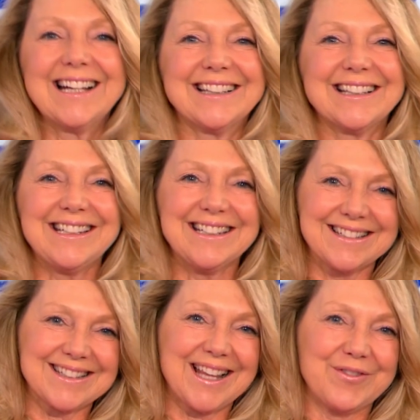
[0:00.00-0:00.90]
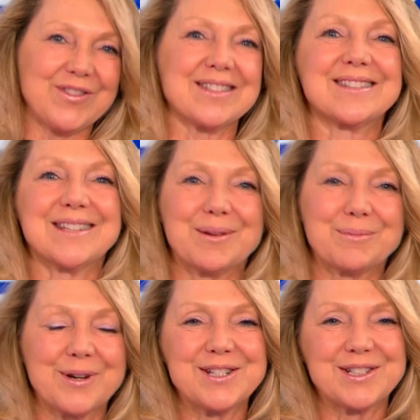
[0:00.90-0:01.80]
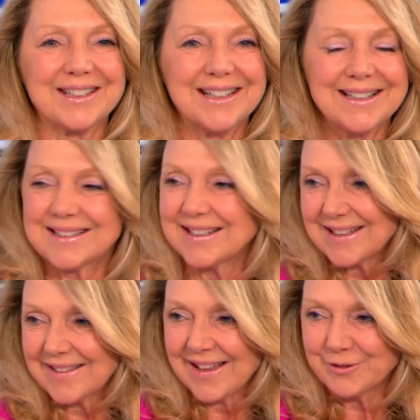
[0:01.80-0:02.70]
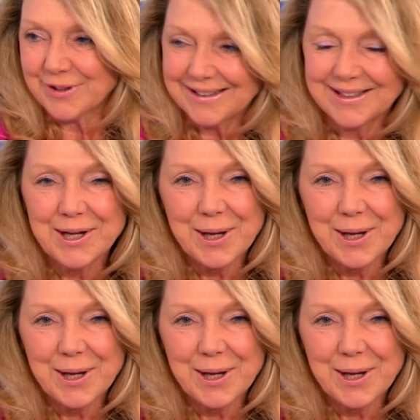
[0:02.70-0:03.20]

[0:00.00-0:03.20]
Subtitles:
Lydia's life is a celebration. Did I say that right?